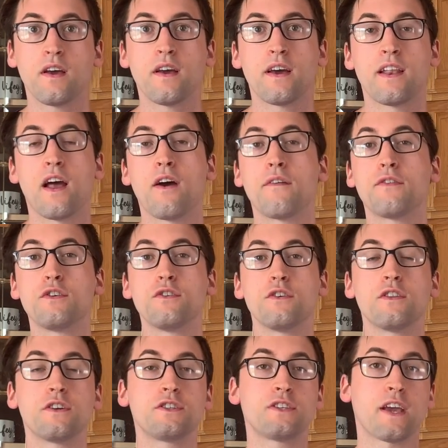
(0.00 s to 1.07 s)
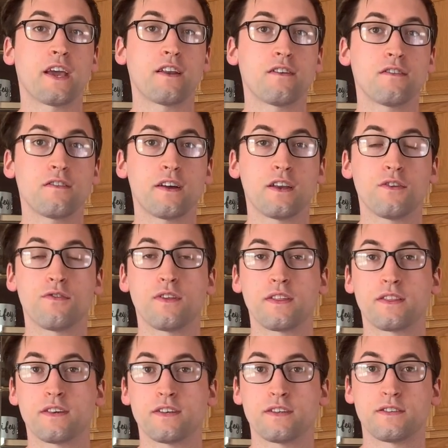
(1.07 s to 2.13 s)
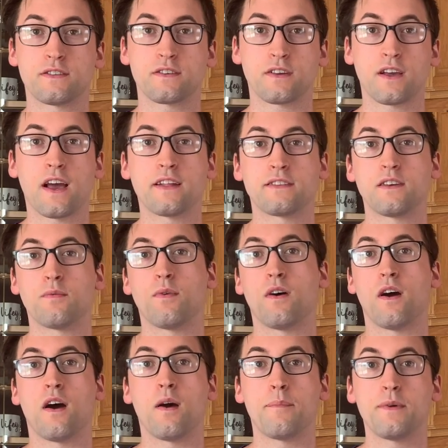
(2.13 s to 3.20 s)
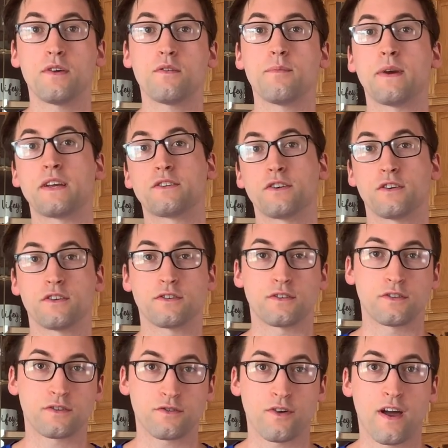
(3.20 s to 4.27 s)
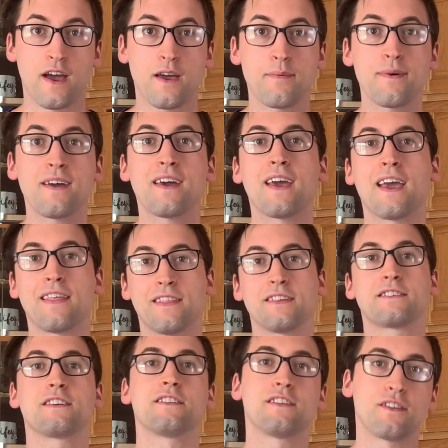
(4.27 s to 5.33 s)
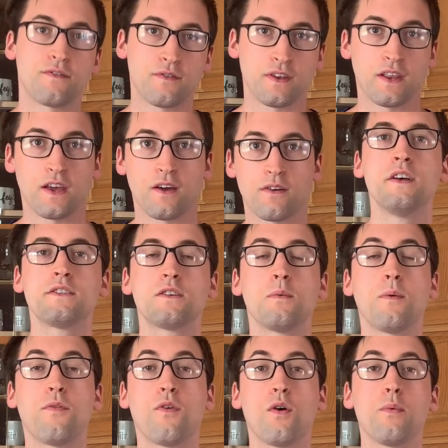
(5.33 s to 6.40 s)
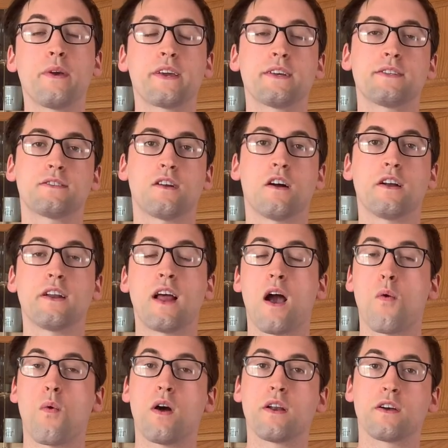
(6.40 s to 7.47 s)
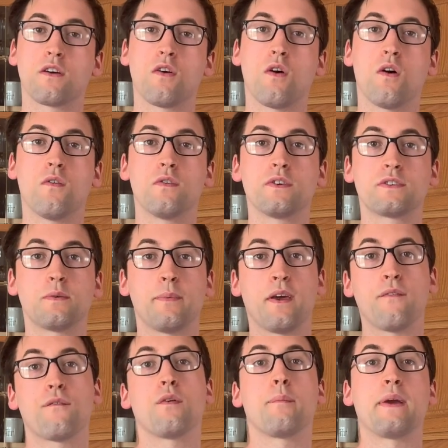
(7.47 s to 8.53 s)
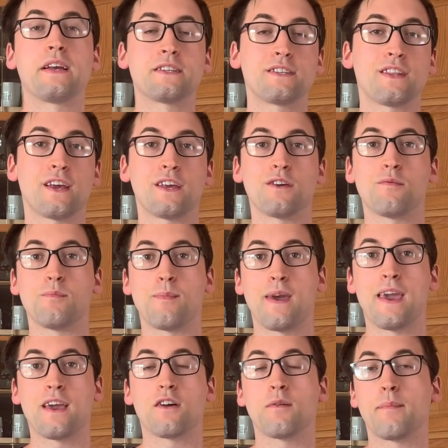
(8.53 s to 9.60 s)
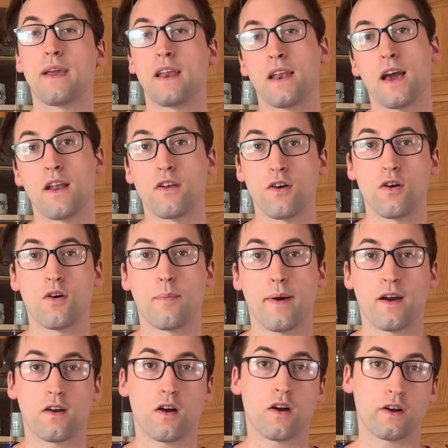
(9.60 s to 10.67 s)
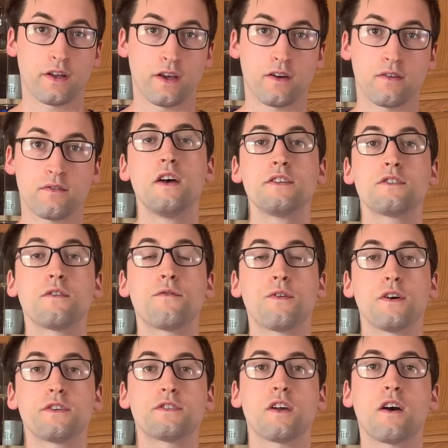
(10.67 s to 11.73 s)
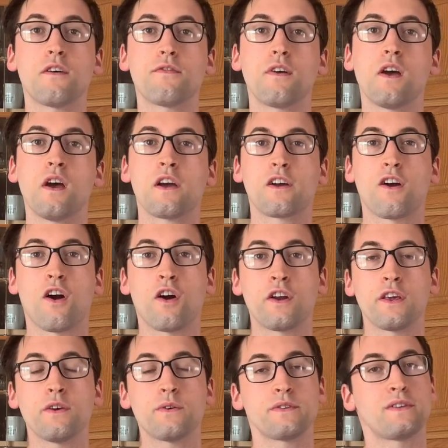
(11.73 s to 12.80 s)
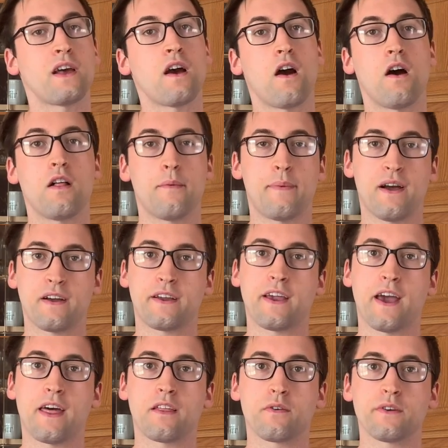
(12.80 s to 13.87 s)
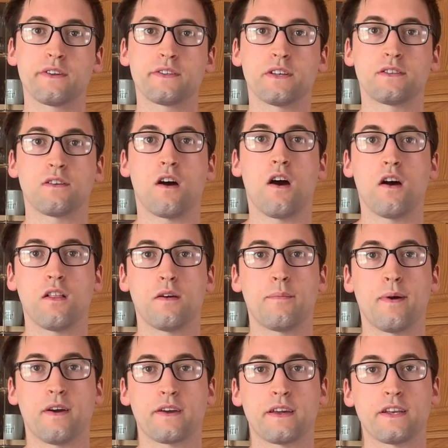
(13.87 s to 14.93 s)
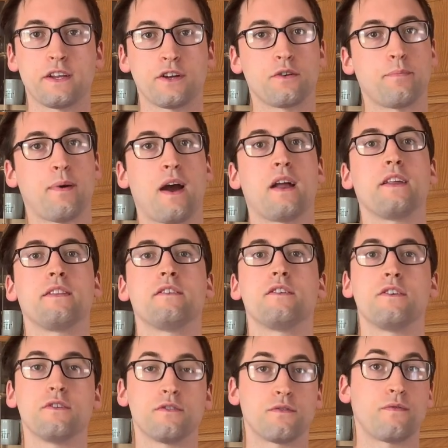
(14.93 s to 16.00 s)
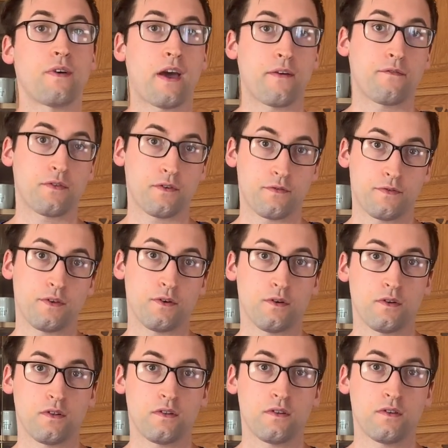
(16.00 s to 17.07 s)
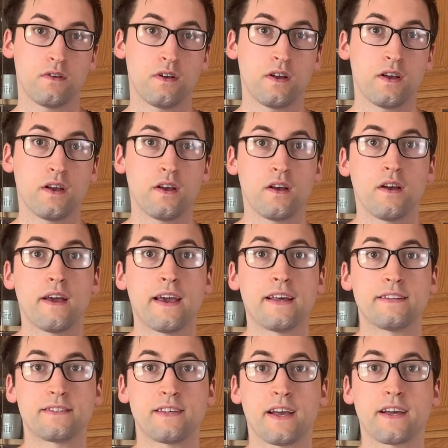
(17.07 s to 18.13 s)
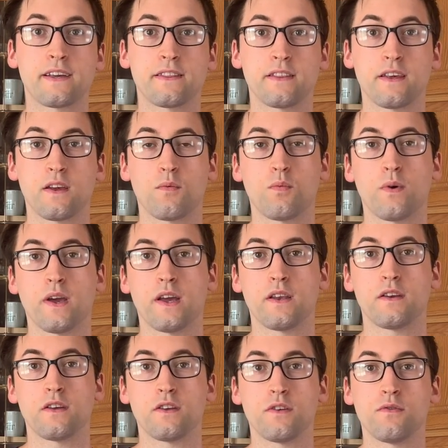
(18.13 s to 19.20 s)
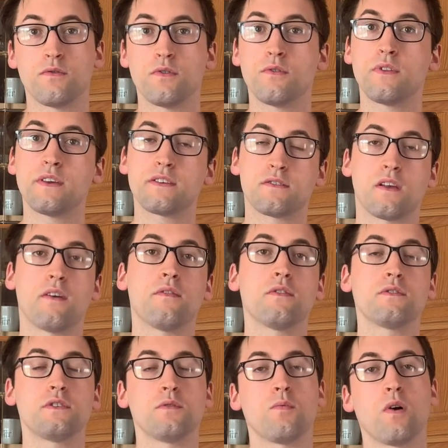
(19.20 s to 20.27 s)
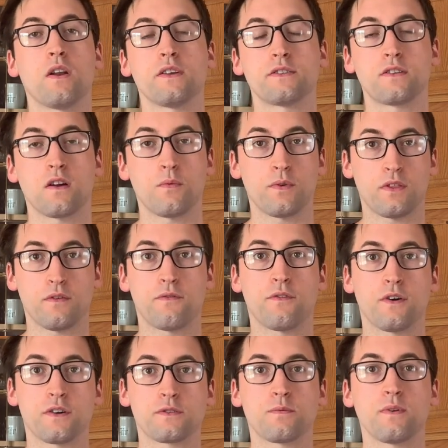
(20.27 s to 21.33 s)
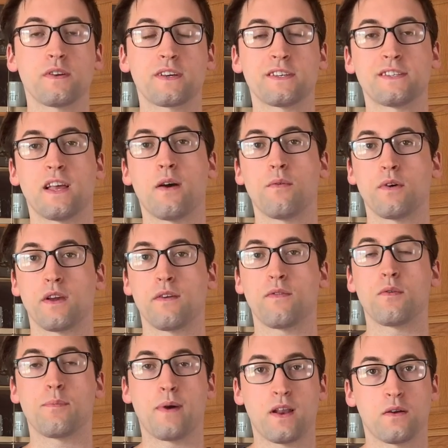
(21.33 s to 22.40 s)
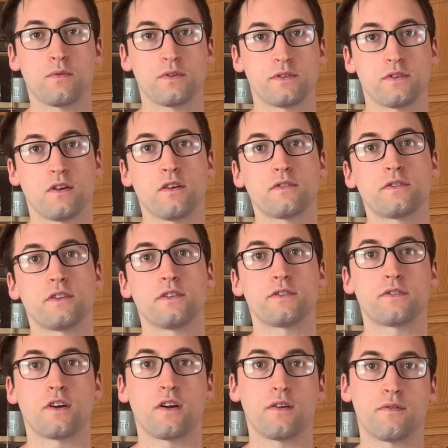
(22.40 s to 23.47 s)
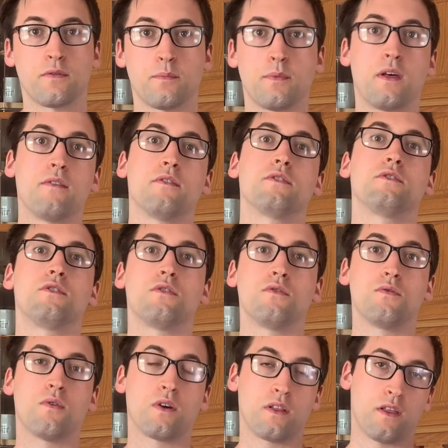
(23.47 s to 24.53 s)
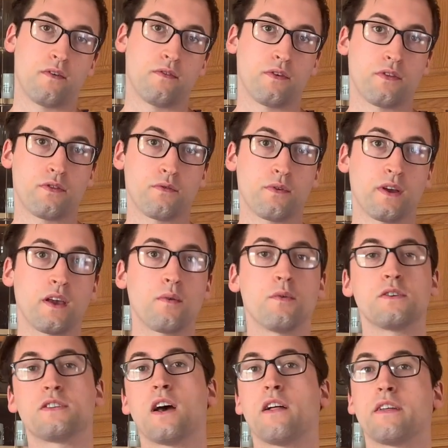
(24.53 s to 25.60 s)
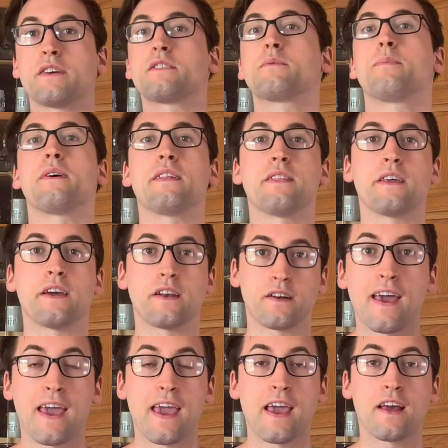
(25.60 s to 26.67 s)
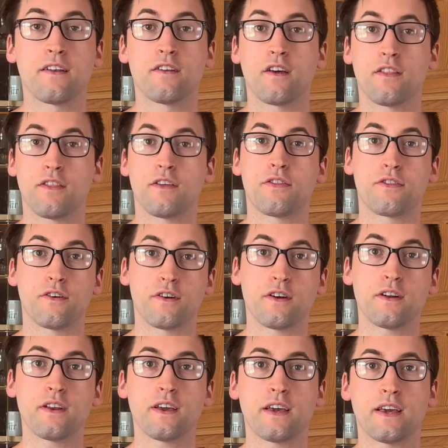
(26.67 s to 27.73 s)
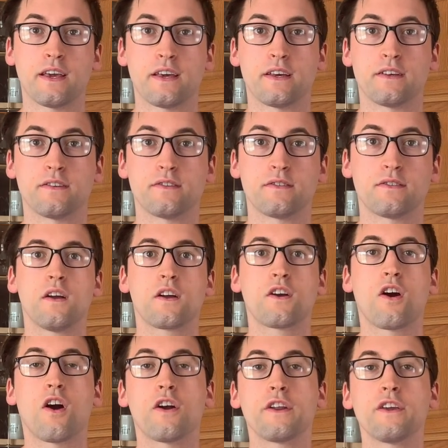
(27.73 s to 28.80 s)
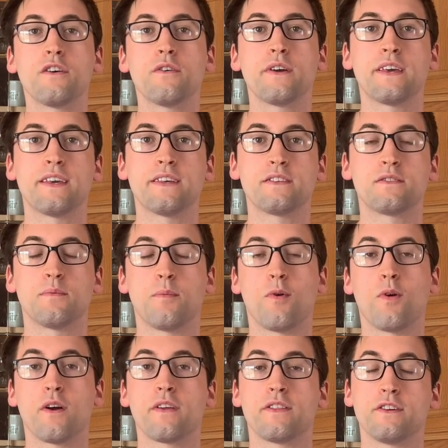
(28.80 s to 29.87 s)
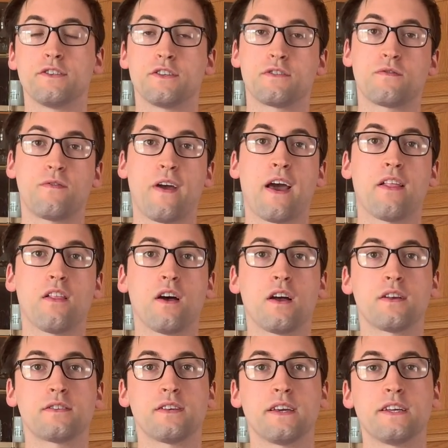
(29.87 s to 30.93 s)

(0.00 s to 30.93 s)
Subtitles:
Now, if you're new to the channel and you think this content will help you, make sure to subscribe and let's get to the video. So before we get started, I want to go over some information that you may or may not know about cardio. So first off, cardio is not all about calories, it's all about getting your body to use fat for fuel. And secondly, when you do these levels, you want to start with the first one because that will give you better results than starting from level 2 or level 3, which I'll explain later. And the third is cardio is more than just fat loss.